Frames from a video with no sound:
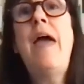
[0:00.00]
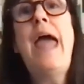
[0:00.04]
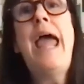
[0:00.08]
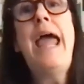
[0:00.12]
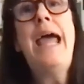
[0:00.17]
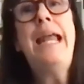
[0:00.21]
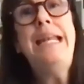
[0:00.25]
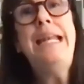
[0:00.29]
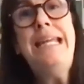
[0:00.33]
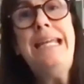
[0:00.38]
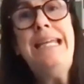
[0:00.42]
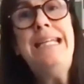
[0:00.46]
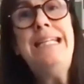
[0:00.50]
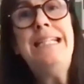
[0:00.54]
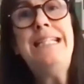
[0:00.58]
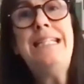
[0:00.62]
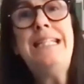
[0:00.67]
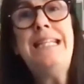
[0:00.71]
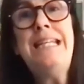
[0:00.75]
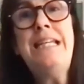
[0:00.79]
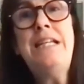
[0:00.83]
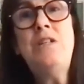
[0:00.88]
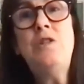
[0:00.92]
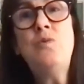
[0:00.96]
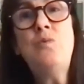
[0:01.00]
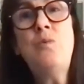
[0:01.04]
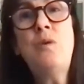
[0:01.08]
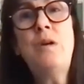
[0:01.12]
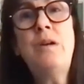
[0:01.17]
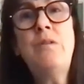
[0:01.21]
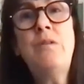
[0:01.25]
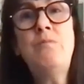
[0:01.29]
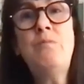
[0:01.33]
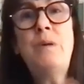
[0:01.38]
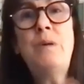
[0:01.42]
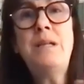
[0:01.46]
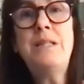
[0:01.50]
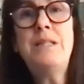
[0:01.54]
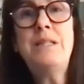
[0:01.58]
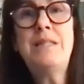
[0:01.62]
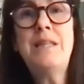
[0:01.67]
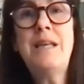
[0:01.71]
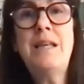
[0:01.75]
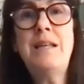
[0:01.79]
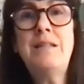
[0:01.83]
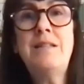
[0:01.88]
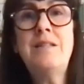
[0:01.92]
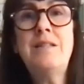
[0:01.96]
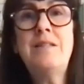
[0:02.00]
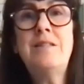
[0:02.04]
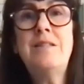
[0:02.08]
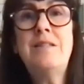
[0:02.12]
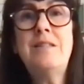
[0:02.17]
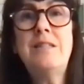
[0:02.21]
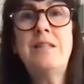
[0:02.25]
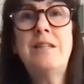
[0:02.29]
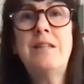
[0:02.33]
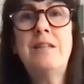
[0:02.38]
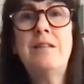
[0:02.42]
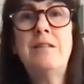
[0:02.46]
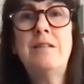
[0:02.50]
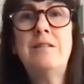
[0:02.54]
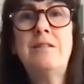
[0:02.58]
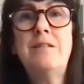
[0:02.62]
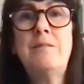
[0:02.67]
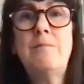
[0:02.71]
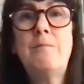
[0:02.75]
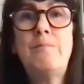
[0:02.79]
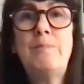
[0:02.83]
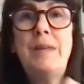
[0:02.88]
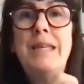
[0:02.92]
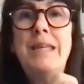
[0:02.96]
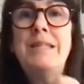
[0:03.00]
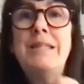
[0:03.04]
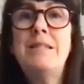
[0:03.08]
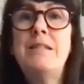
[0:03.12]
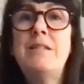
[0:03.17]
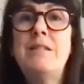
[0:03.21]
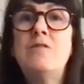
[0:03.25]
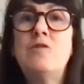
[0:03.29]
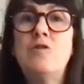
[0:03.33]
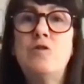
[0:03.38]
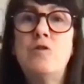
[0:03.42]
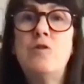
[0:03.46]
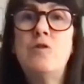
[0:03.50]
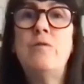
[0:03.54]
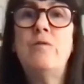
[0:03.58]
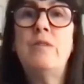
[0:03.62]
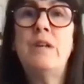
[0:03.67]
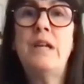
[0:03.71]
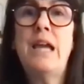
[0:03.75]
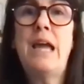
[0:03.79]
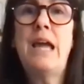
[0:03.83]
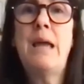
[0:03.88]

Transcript: And is each one of my sentences, is it serving